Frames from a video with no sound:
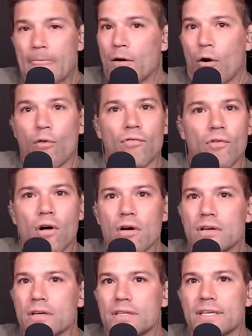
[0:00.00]
overall a
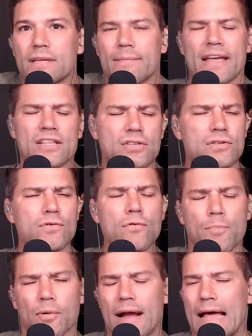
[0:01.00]
good kid, man.
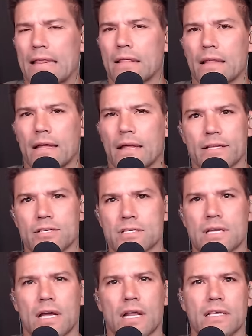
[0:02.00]
Super athletic, just
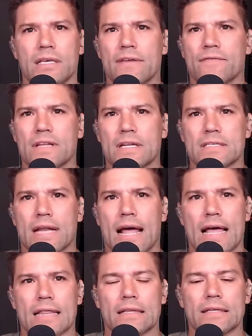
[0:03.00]
kind of gifted as an
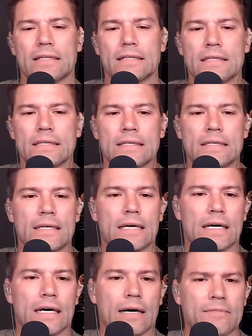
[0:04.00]
athlete.
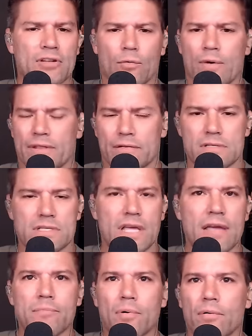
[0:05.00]
Um, you know, whether it's
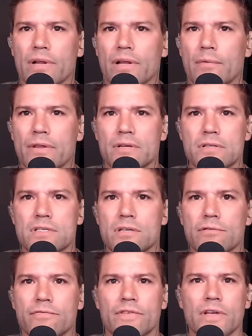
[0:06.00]
skateboarding, whether it's
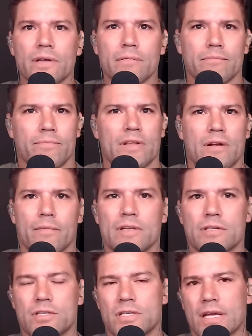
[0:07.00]
surfing, you know, I mean,
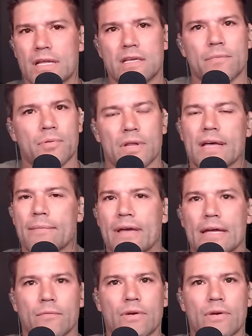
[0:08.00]
shit, he could play, man,